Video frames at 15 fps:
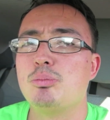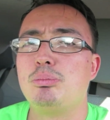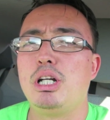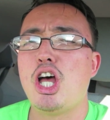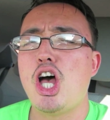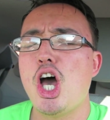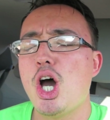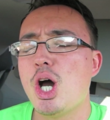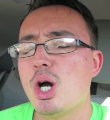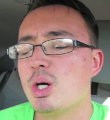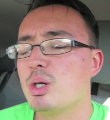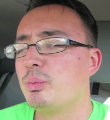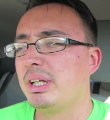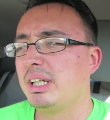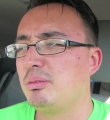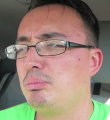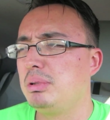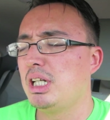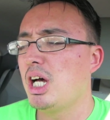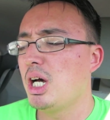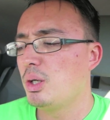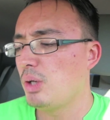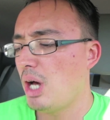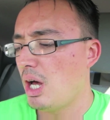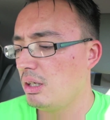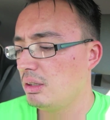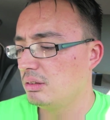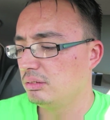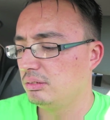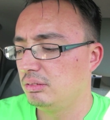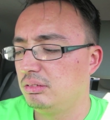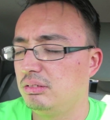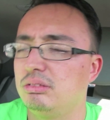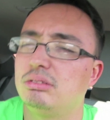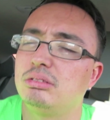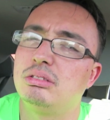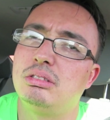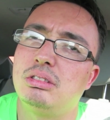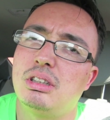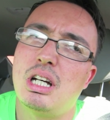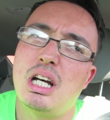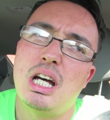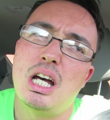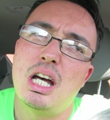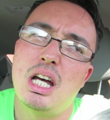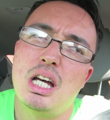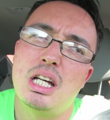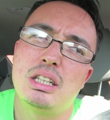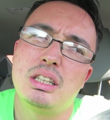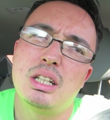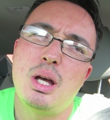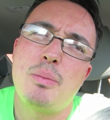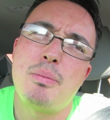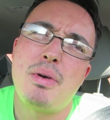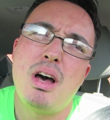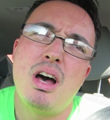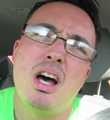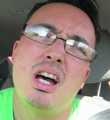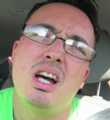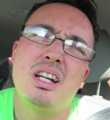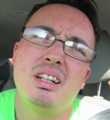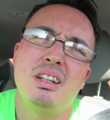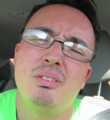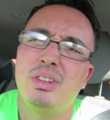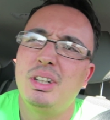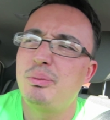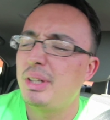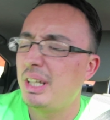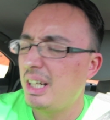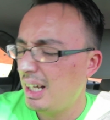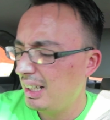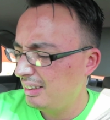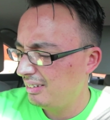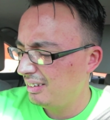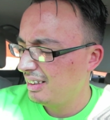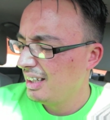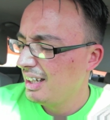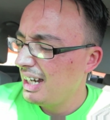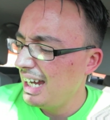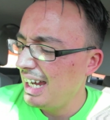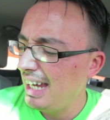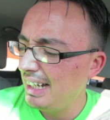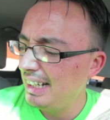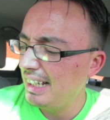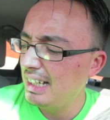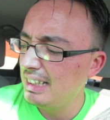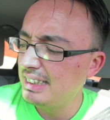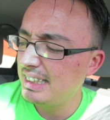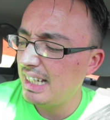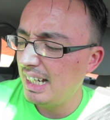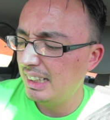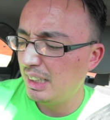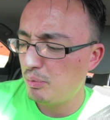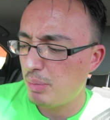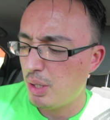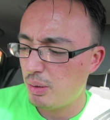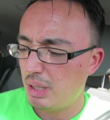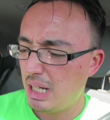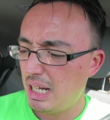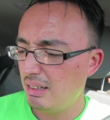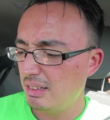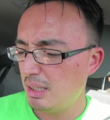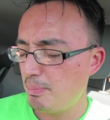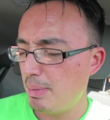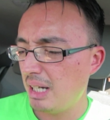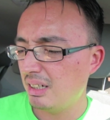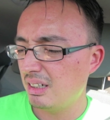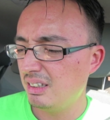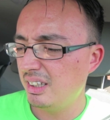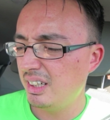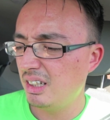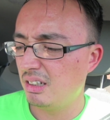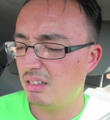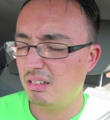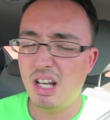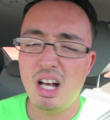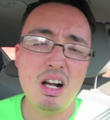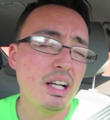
Blow, wind, blow. Oh, God, come on. Wait a minute. I had it on silent mode. How's it back on there?